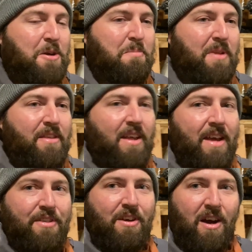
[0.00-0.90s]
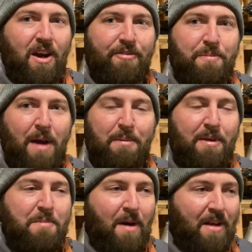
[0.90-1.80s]
But then they'll have the car for
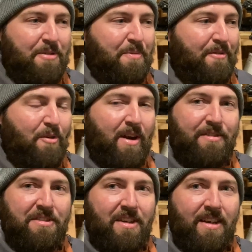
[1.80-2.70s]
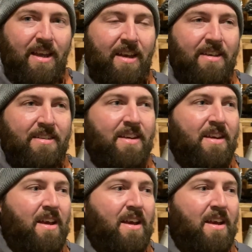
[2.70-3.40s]
probably a month before I see it again.